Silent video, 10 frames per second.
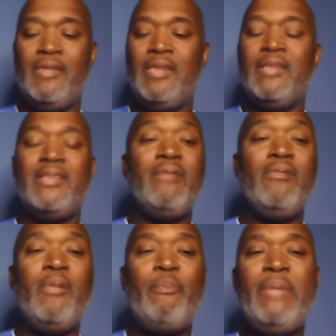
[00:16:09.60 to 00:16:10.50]
Some
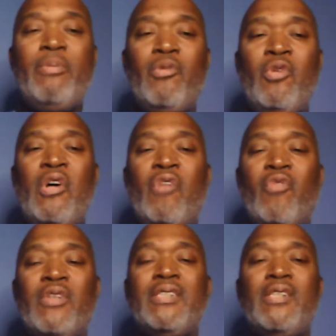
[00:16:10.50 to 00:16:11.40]
of the people
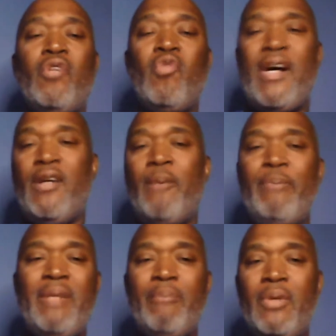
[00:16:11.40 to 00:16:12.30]
was so caught up
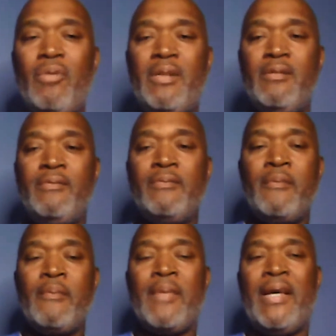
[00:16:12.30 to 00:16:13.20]
in the moment
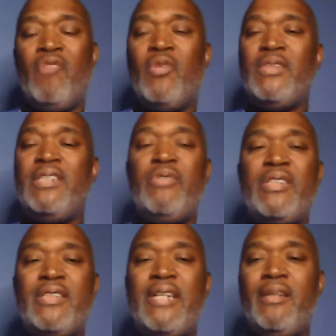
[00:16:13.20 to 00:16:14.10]
and wasn't
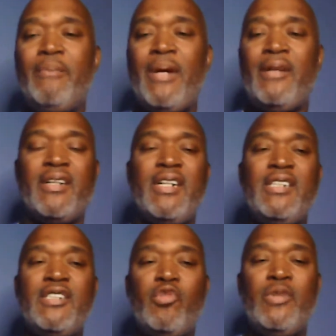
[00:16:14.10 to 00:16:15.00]
even thinking about the
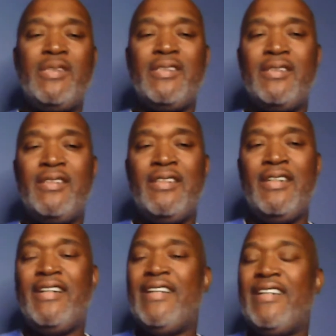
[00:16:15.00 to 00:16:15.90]
consequences.
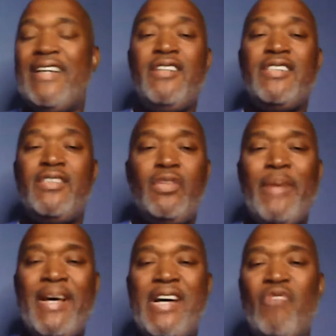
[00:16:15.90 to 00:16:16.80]
They just stupid
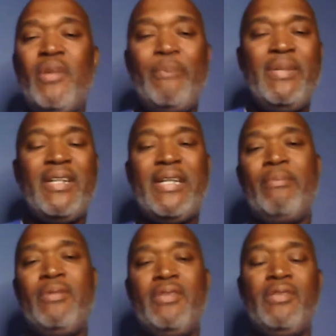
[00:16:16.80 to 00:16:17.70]
ass went up in the
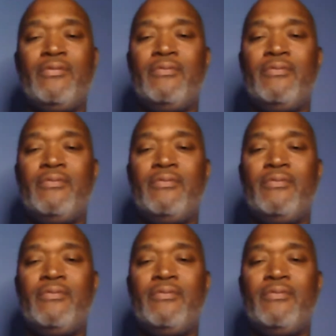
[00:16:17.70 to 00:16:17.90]
Capitol too.